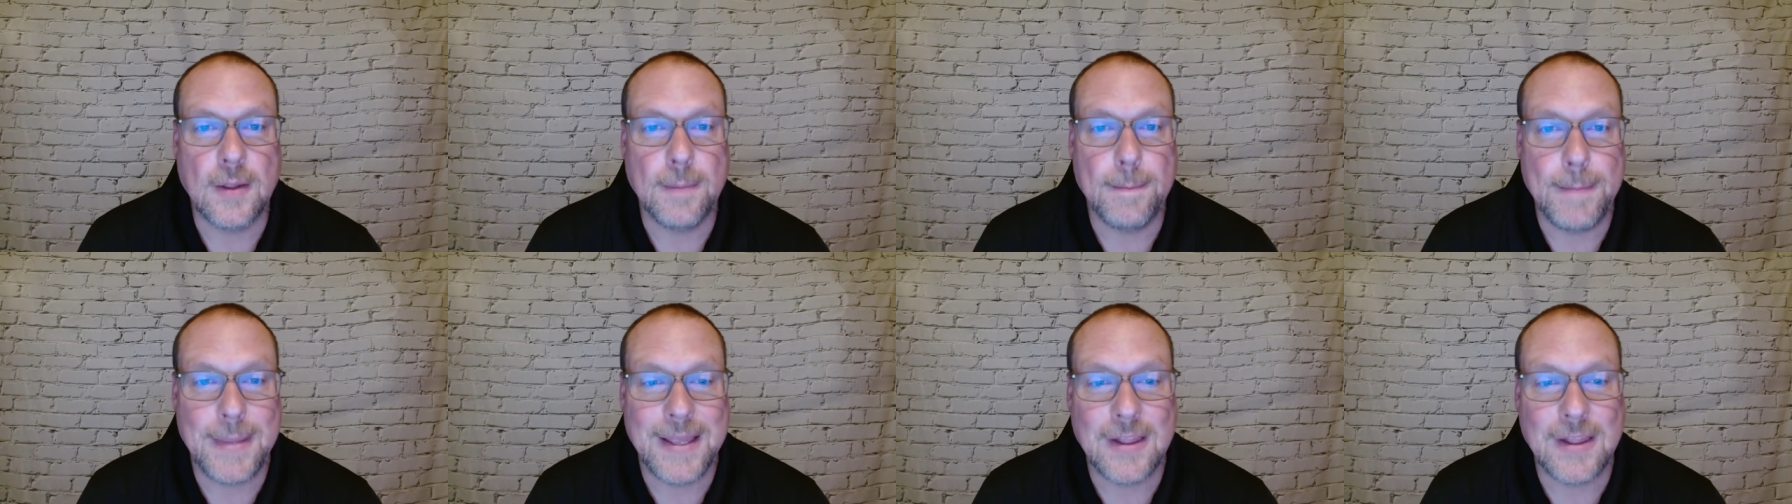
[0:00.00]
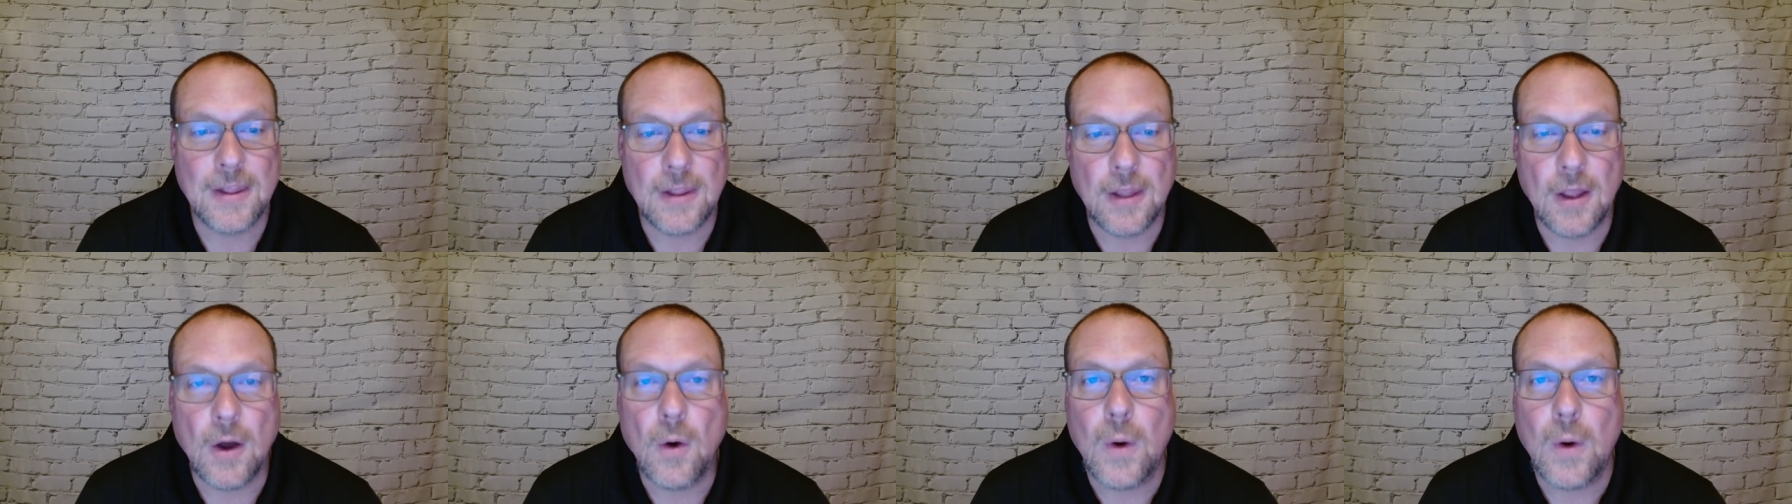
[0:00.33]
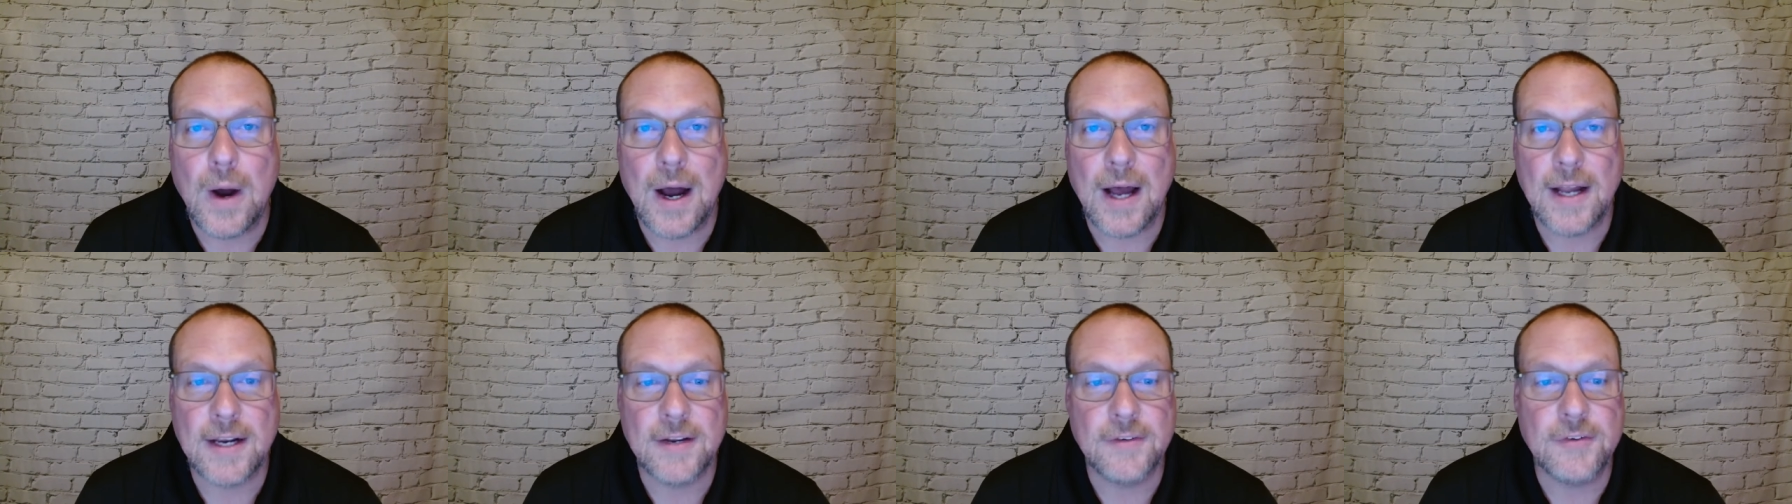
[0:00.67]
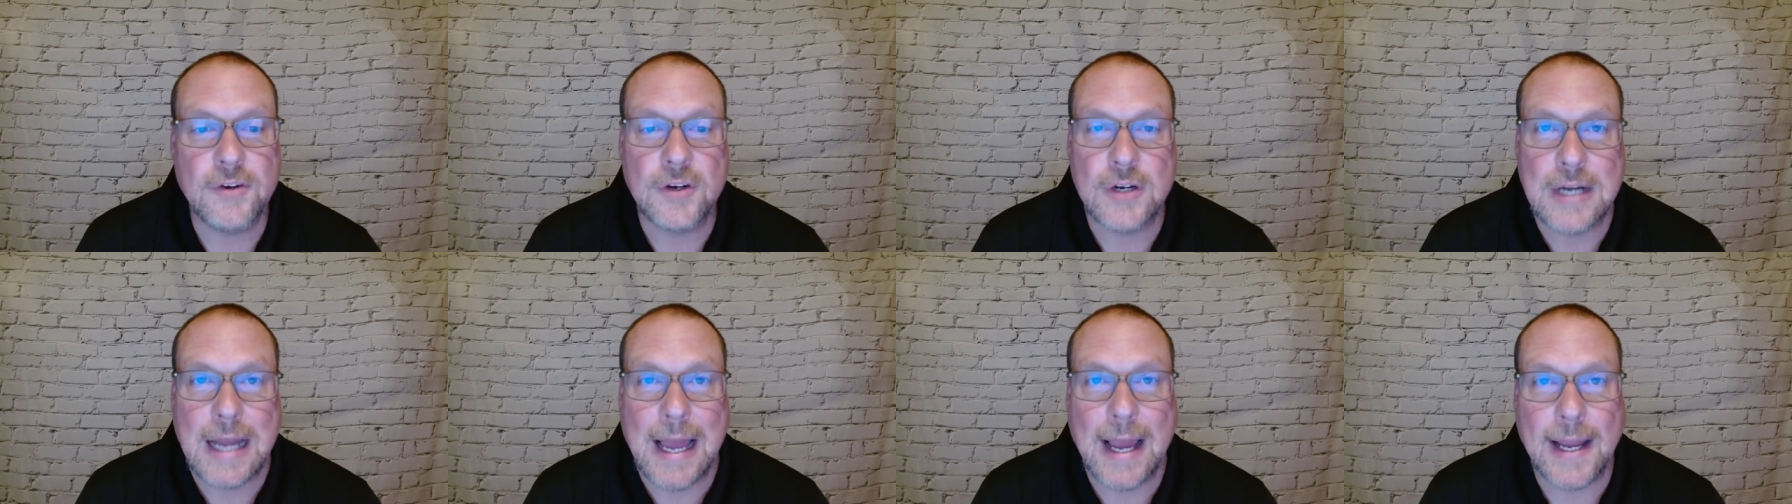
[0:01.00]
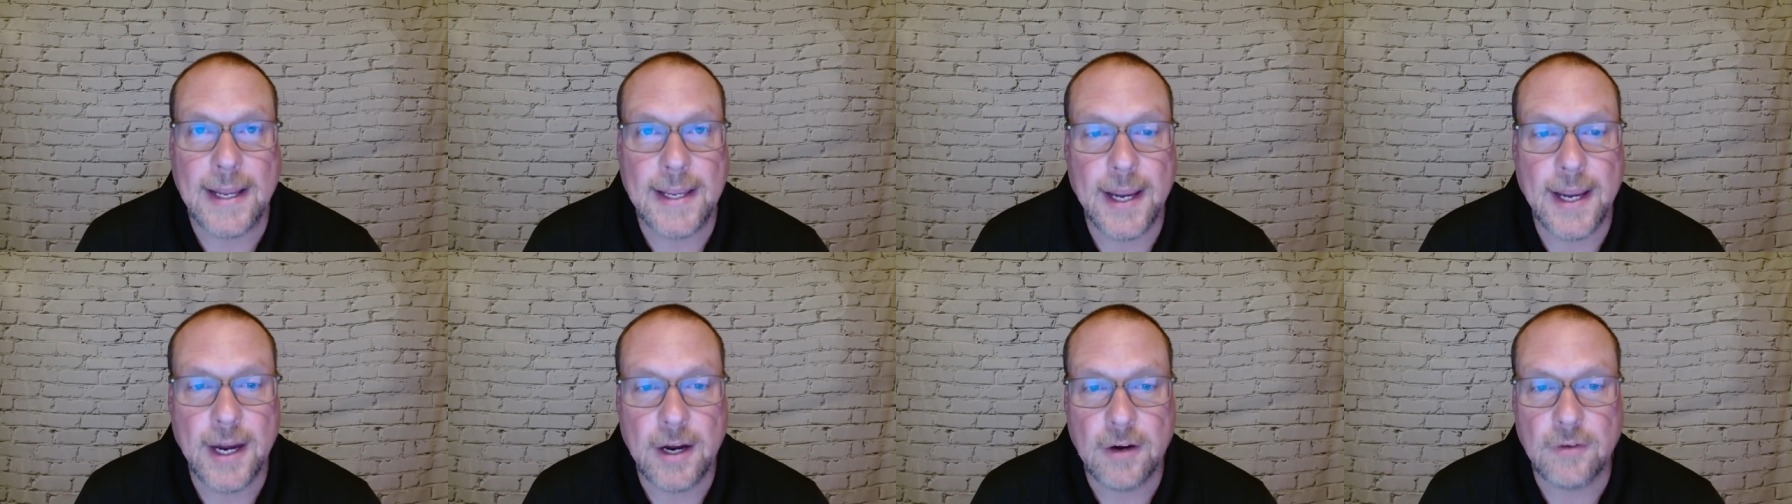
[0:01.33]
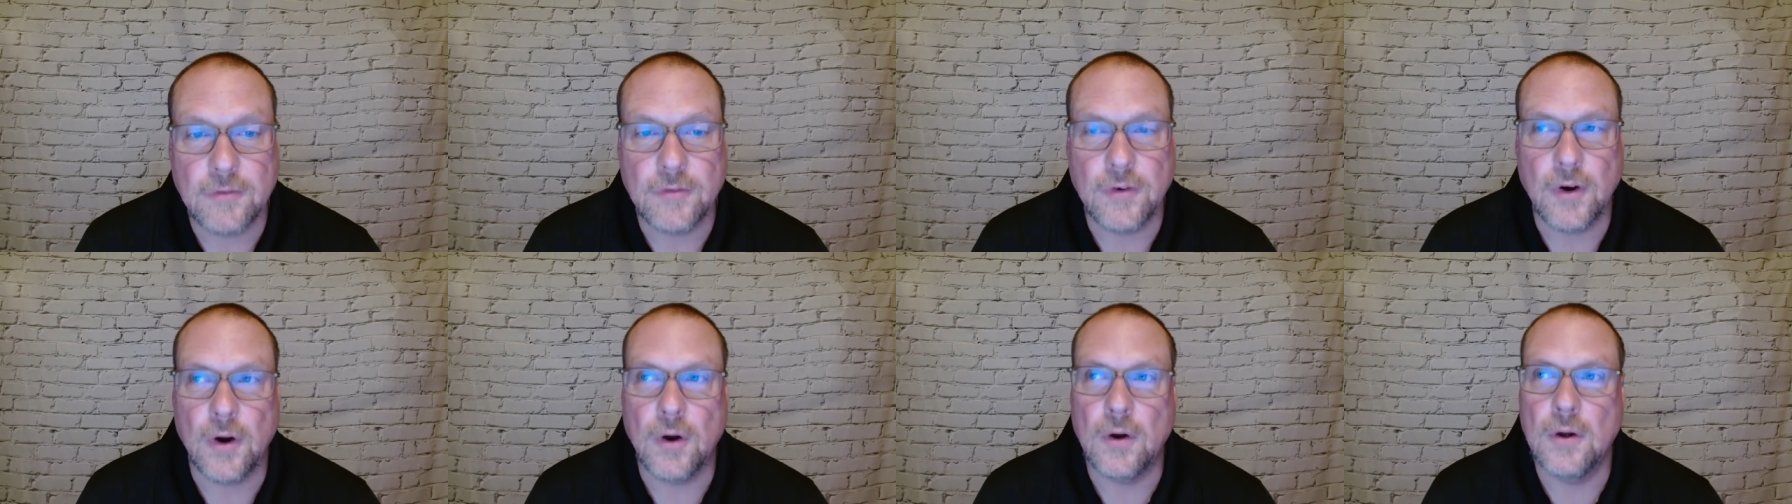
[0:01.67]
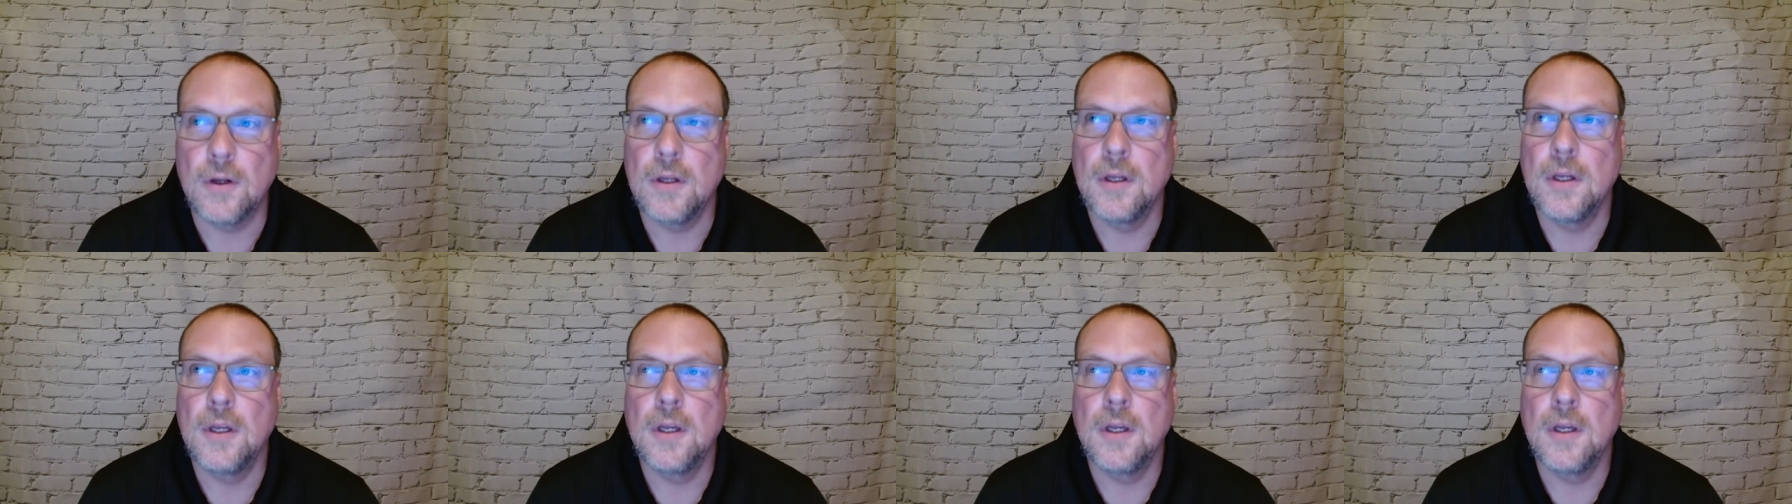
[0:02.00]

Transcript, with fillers: bit low on if you're not careful.